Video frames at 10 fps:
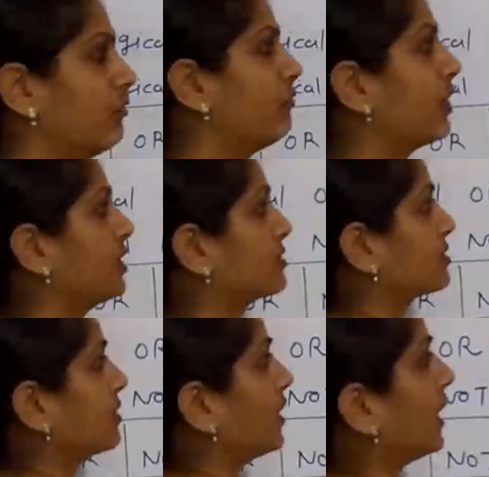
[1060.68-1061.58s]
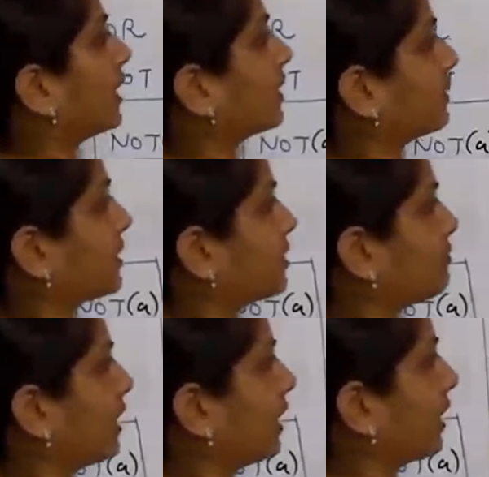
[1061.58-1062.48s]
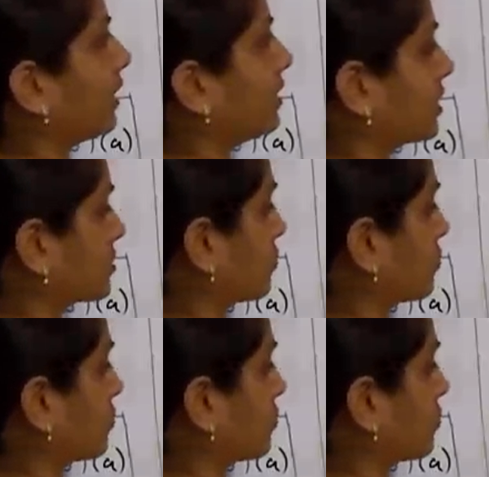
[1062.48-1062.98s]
first A greater than B, yes